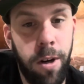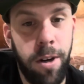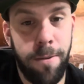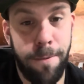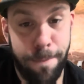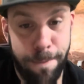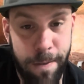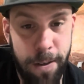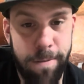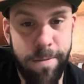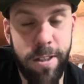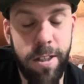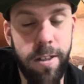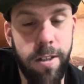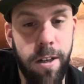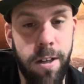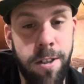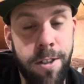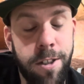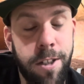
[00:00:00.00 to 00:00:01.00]

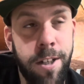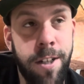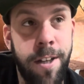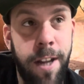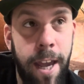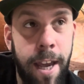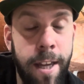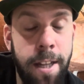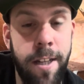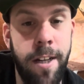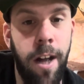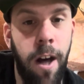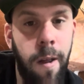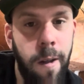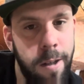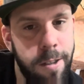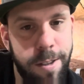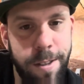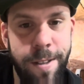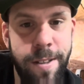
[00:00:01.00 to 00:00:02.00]

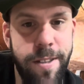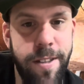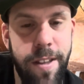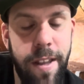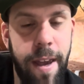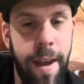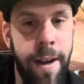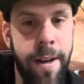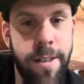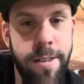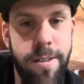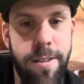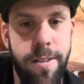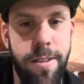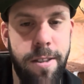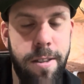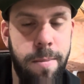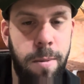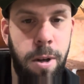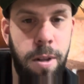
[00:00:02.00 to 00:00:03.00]
$1,580 into the air
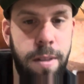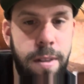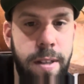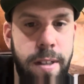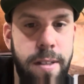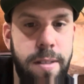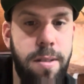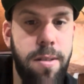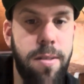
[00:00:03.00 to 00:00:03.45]
system on this.